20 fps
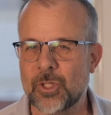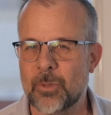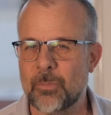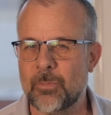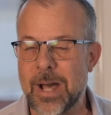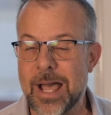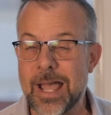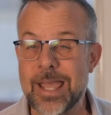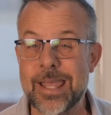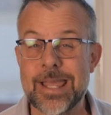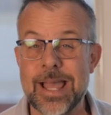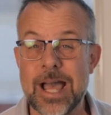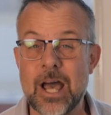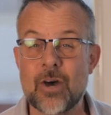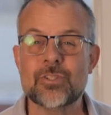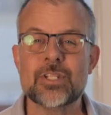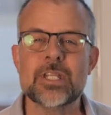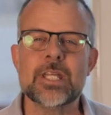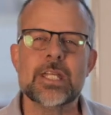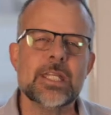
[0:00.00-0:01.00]
to buy a
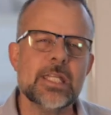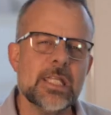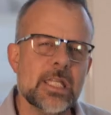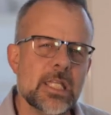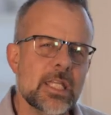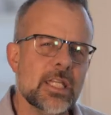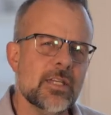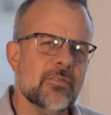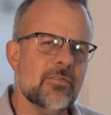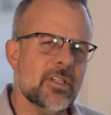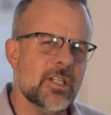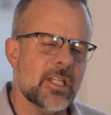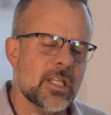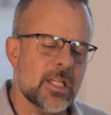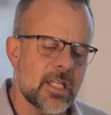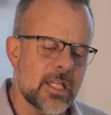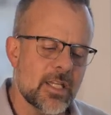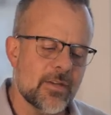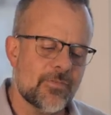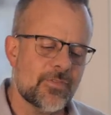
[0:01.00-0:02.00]
house even
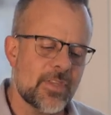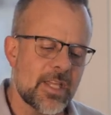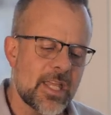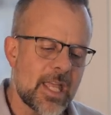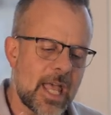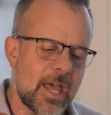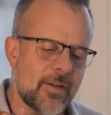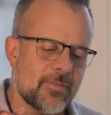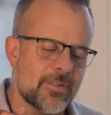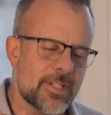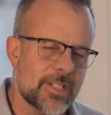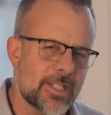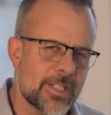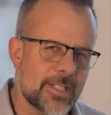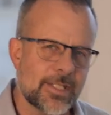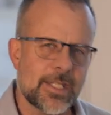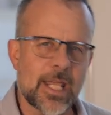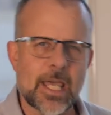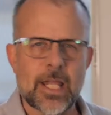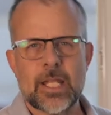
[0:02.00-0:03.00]
if they have
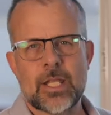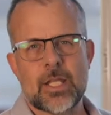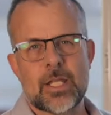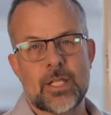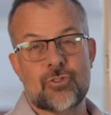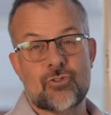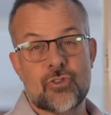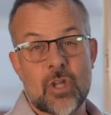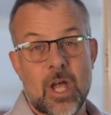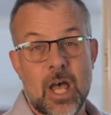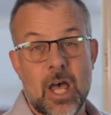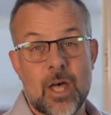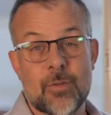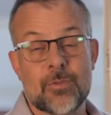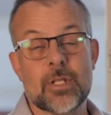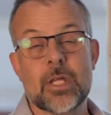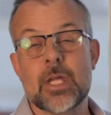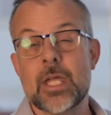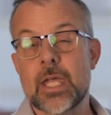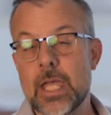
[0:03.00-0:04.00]
steady
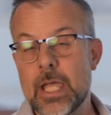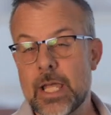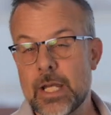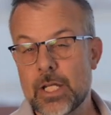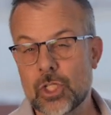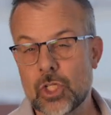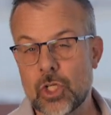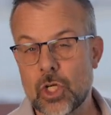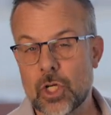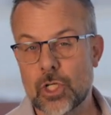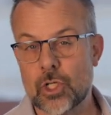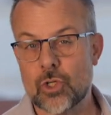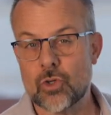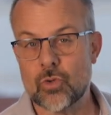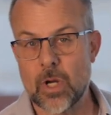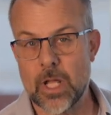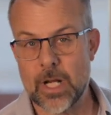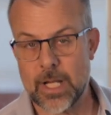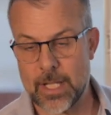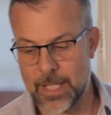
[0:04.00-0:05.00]
jobs and good
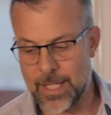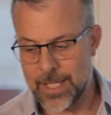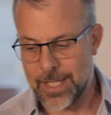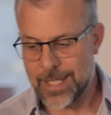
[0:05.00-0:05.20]
credit.